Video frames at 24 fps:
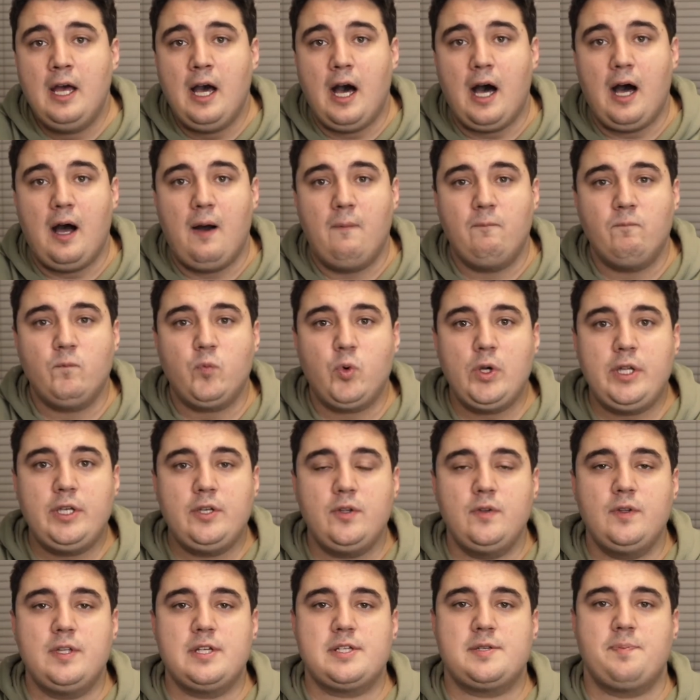We
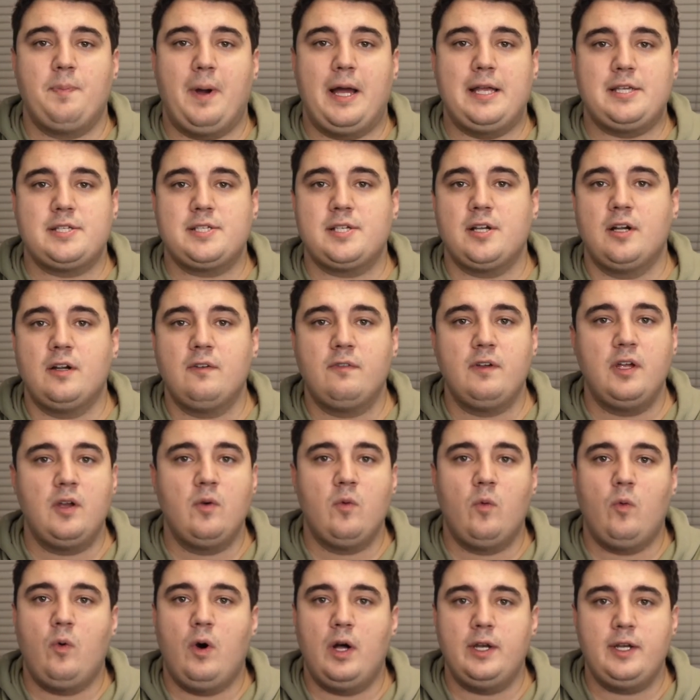do this by
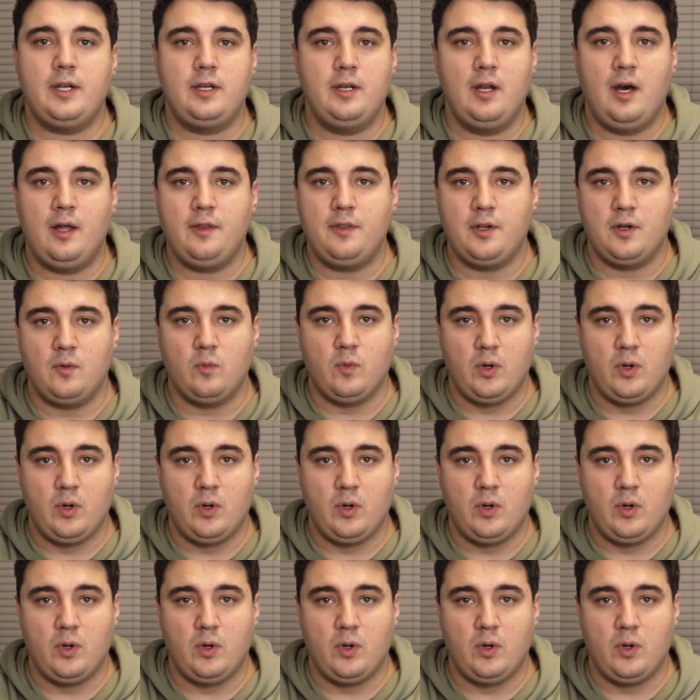serving one another